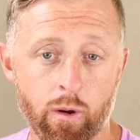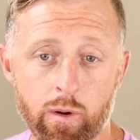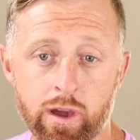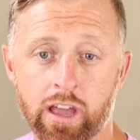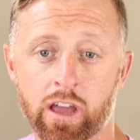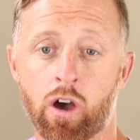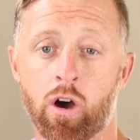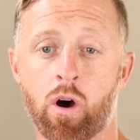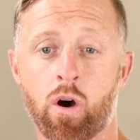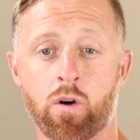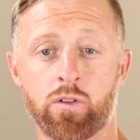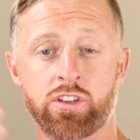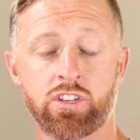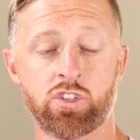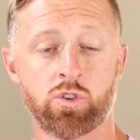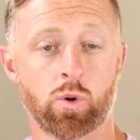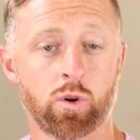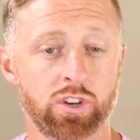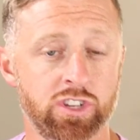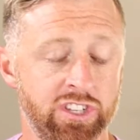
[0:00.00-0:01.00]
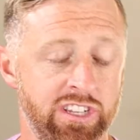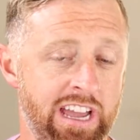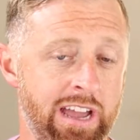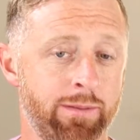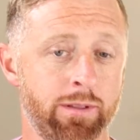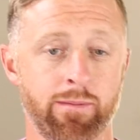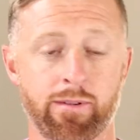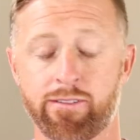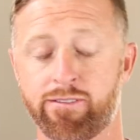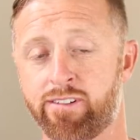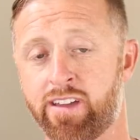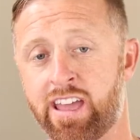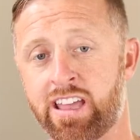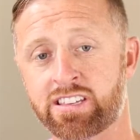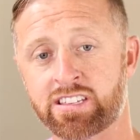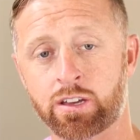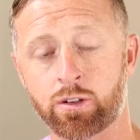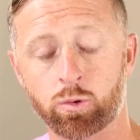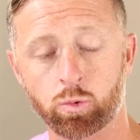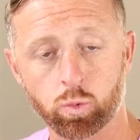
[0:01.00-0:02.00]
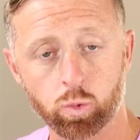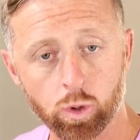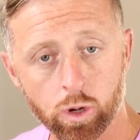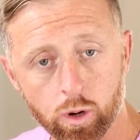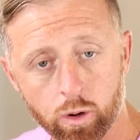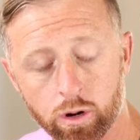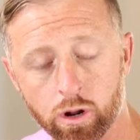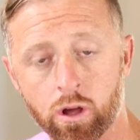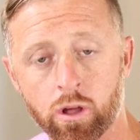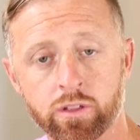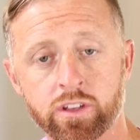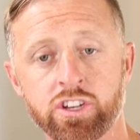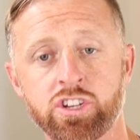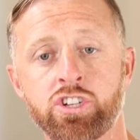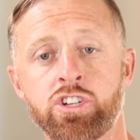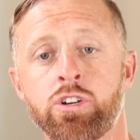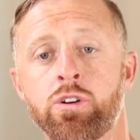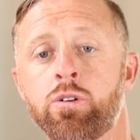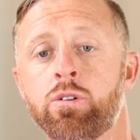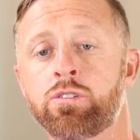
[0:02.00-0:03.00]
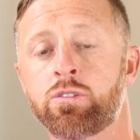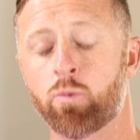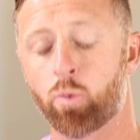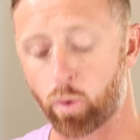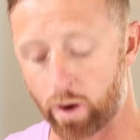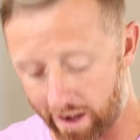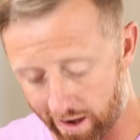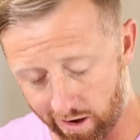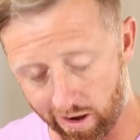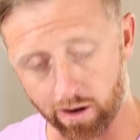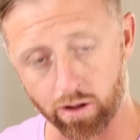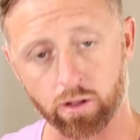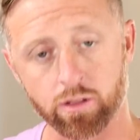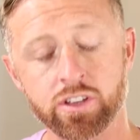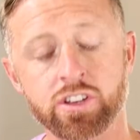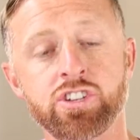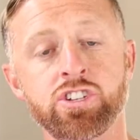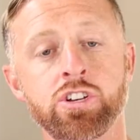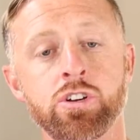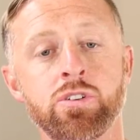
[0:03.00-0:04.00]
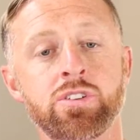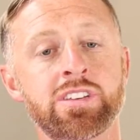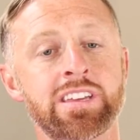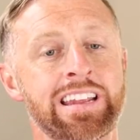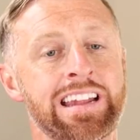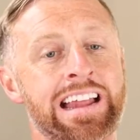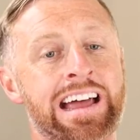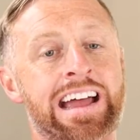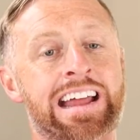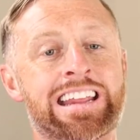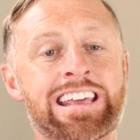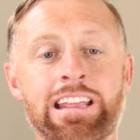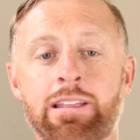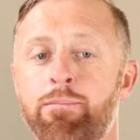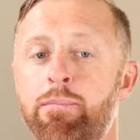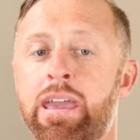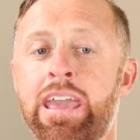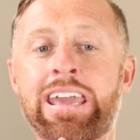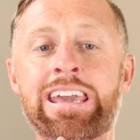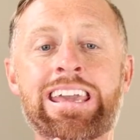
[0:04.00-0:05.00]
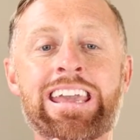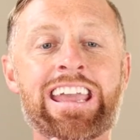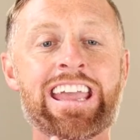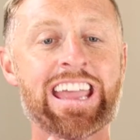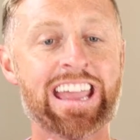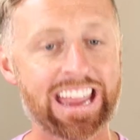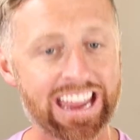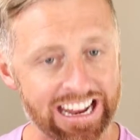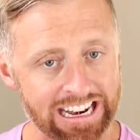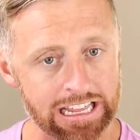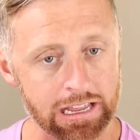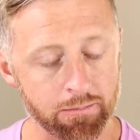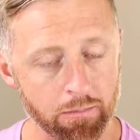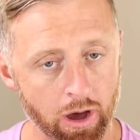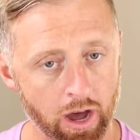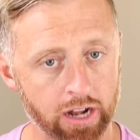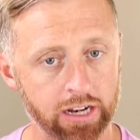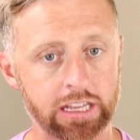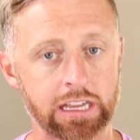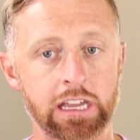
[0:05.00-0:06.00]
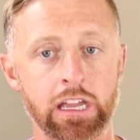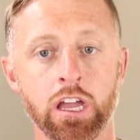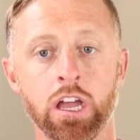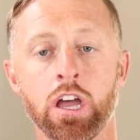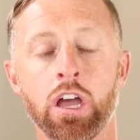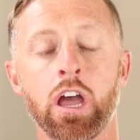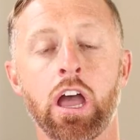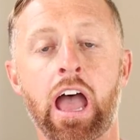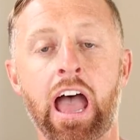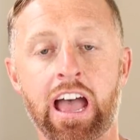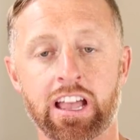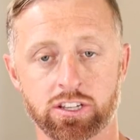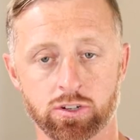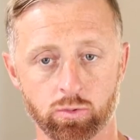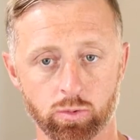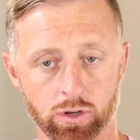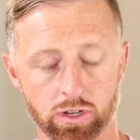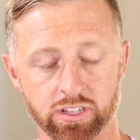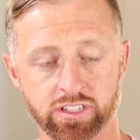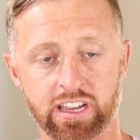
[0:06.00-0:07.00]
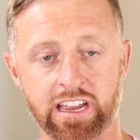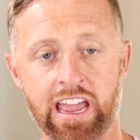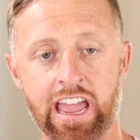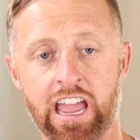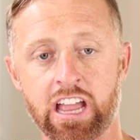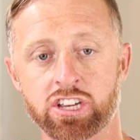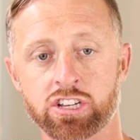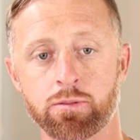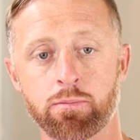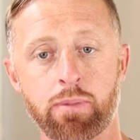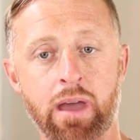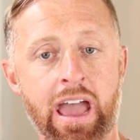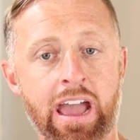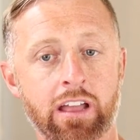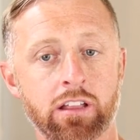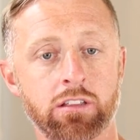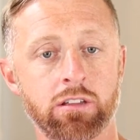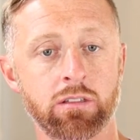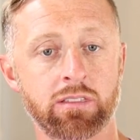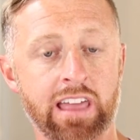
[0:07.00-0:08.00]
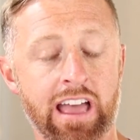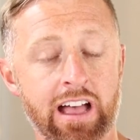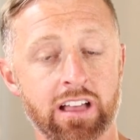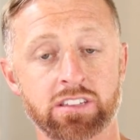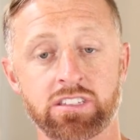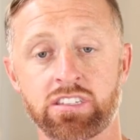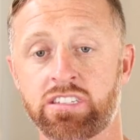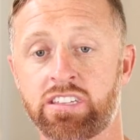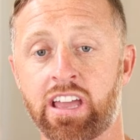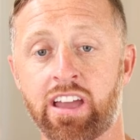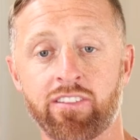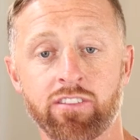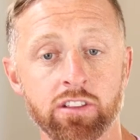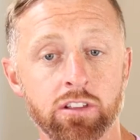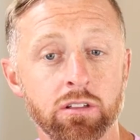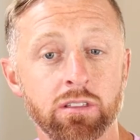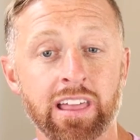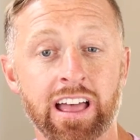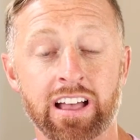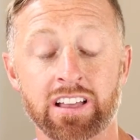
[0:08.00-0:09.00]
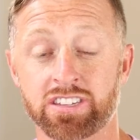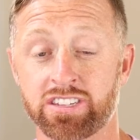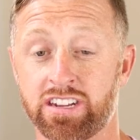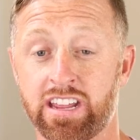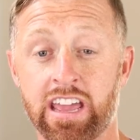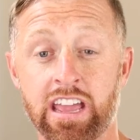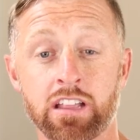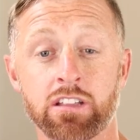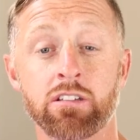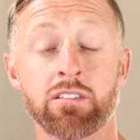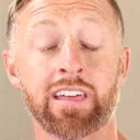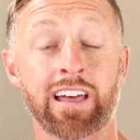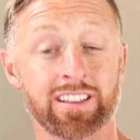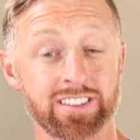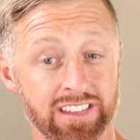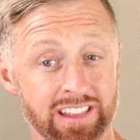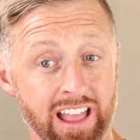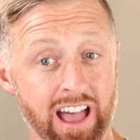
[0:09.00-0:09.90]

would get all these doors slammed on my face. I would ruin all these shoes and wear out all these shoes. And I didn't make any money as a real estate agent back in two thousand seven, two thousand eight, two thousand